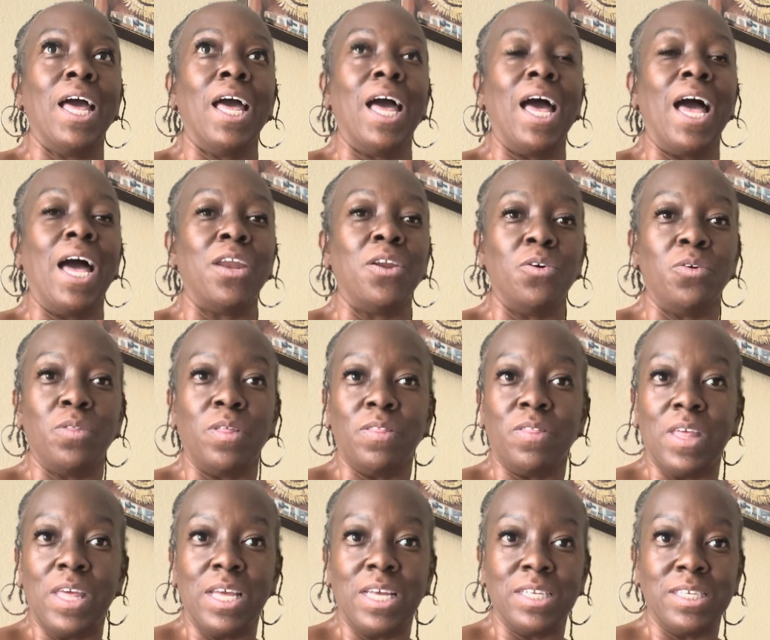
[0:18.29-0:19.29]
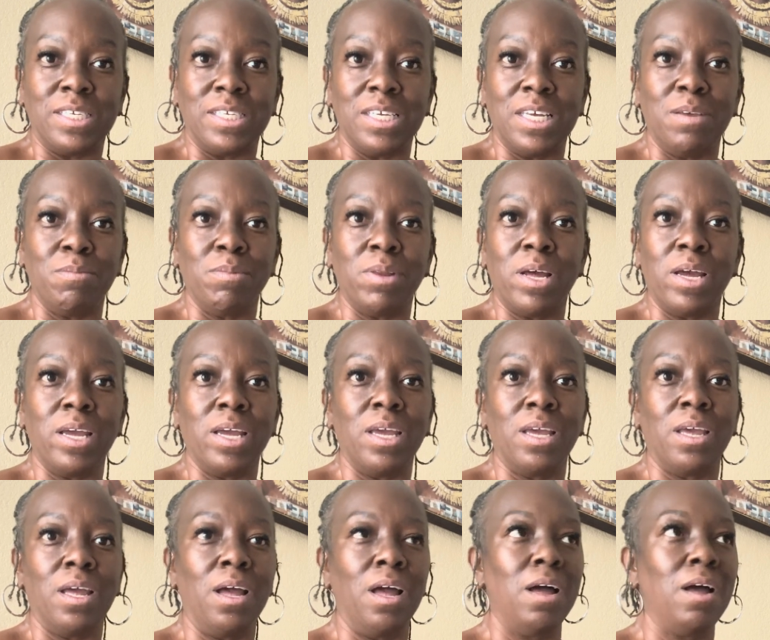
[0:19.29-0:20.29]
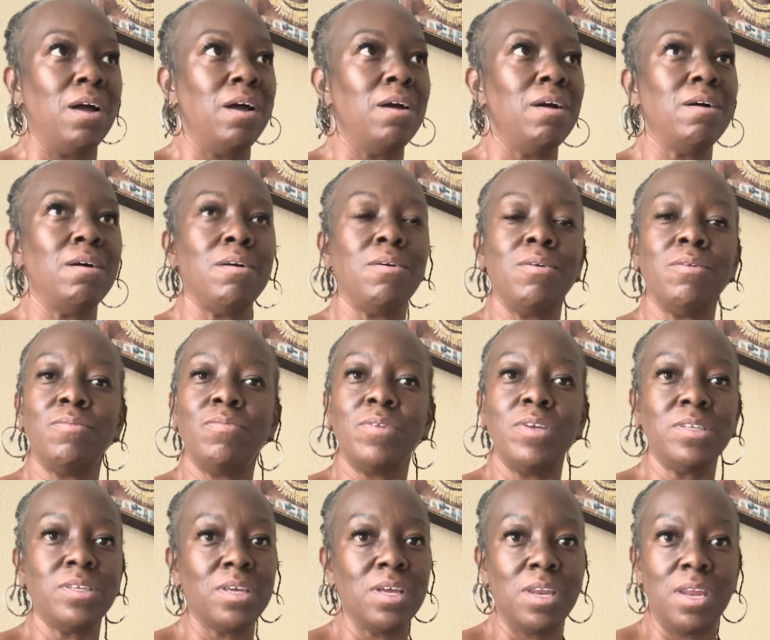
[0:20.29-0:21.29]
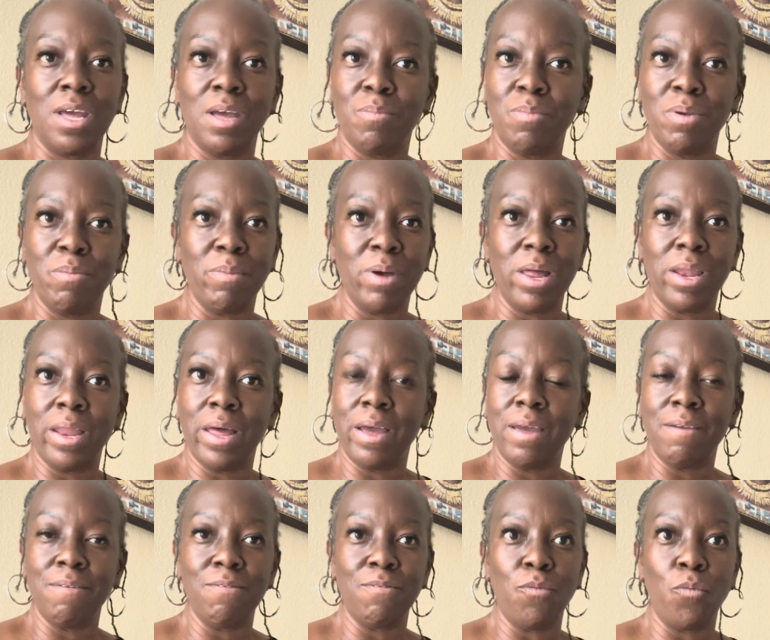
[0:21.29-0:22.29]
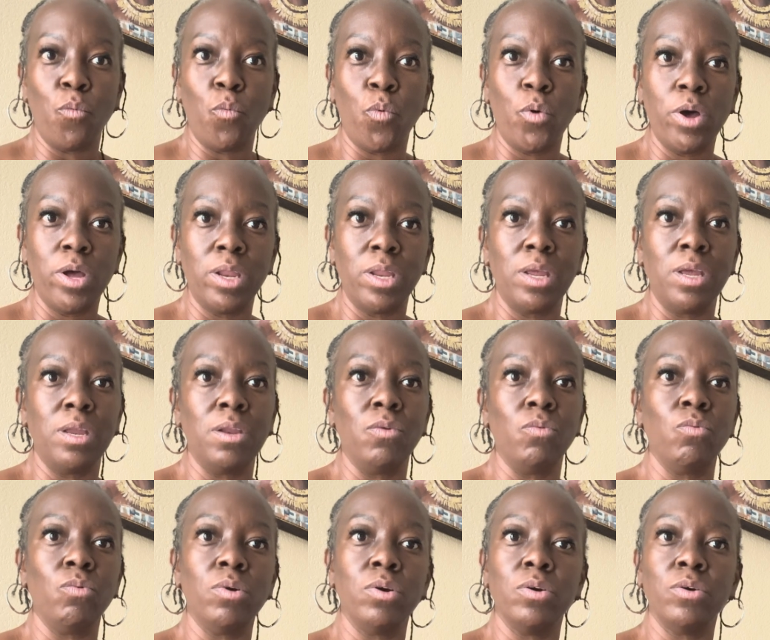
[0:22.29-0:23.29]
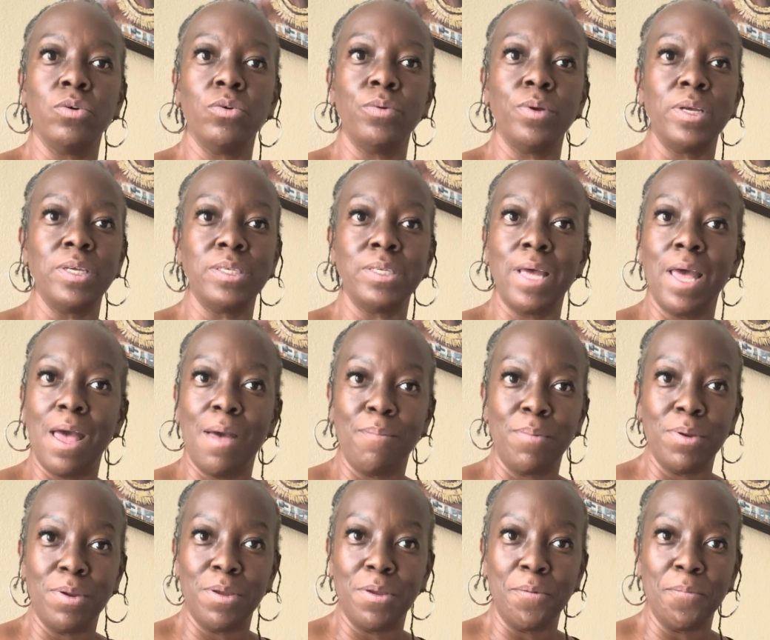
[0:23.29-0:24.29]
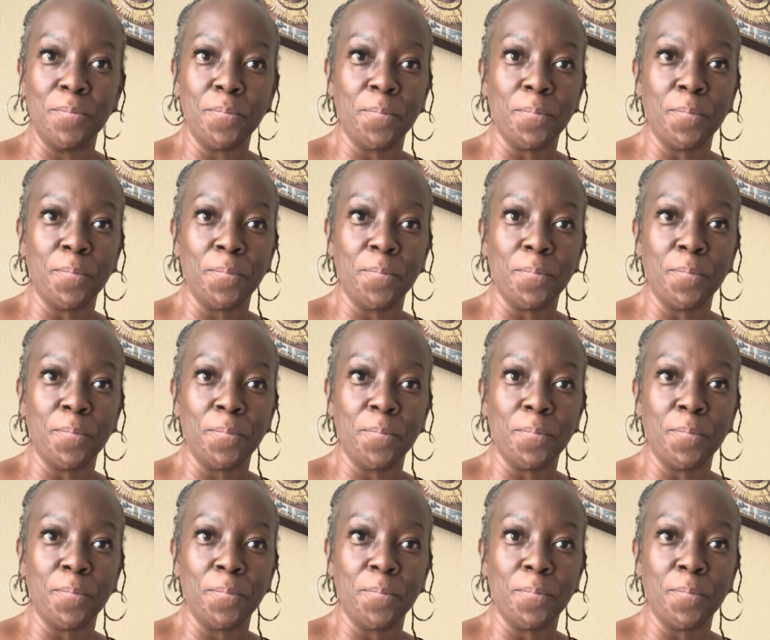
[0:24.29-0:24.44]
I know that they can seem like this cannot be my life. What in the world is happening?